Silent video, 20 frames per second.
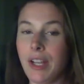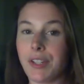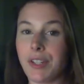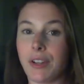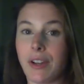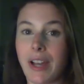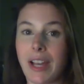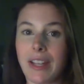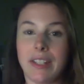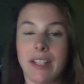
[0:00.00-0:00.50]

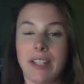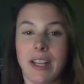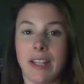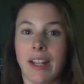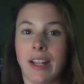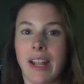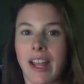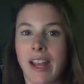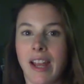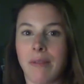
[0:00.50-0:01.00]
So at the end,
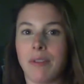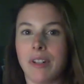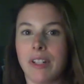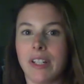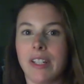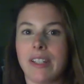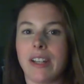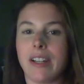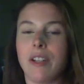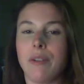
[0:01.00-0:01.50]
I am going
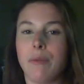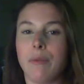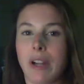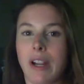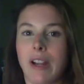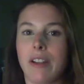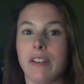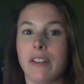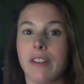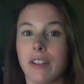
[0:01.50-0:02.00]
to tell you
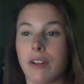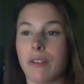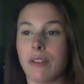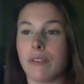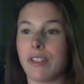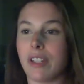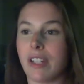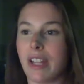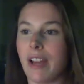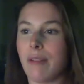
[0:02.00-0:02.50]
where you can
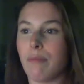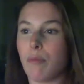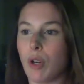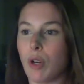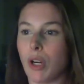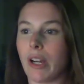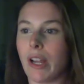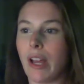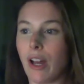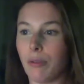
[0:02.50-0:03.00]
go to get
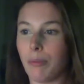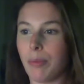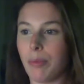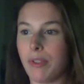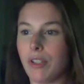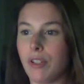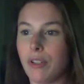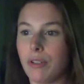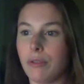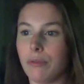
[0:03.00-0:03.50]
more help
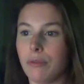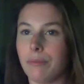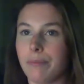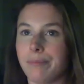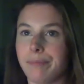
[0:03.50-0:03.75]
too.